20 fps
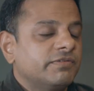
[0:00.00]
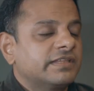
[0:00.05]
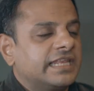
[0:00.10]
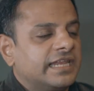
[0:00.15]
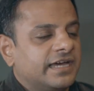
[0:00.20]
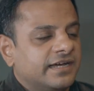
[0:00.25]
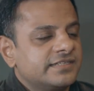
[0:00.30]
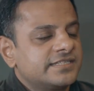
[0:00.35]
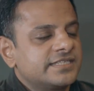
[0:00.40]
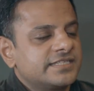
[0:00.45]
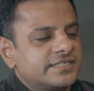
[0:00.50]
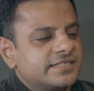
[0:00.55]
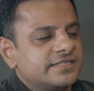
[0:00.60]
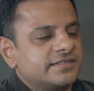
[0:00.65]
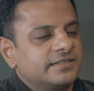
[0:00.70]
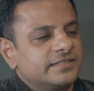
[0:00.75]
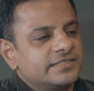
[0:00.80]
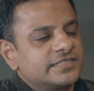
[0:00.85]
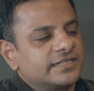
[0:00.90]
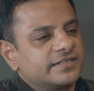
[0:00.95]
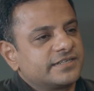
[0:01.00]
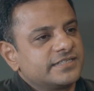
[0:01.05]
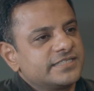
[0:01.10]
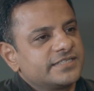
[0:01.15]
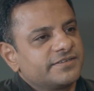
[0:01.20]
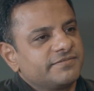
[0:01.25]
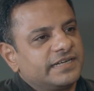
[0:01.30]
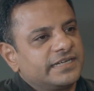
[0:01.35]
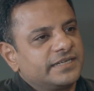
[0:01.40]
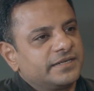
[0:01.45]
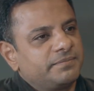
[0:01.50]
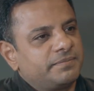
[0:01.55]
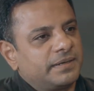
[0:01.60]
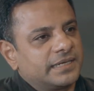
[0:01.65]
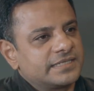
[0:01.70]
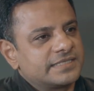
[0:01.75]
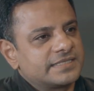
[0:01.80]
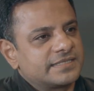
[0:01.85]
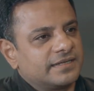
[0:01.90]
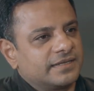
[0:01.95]
were the largest children's event in
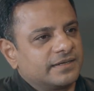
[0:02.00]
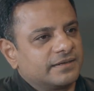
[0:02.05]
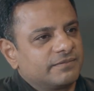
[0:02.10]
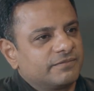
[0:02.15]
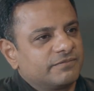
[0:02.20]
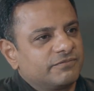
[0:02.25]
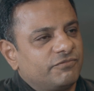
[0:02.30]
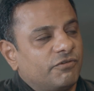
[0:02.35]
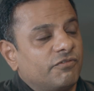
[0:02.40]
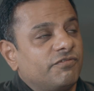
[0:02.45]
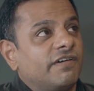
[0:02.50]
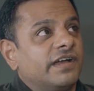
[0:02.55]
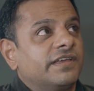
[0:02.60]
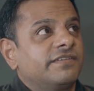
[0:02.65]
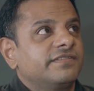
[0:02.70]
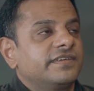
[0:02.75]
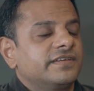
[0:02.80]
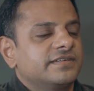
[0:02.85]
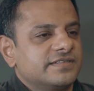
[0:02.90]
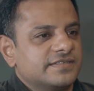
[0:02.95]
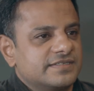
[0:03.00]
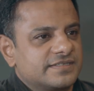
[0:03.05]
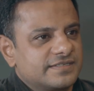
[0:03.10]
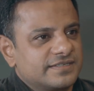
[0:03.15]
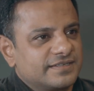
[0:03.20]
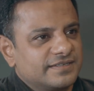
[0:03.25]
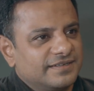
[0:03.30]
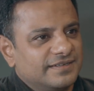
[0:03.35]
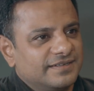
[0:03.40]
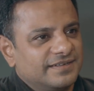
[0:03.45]
Pakistan for 5 years.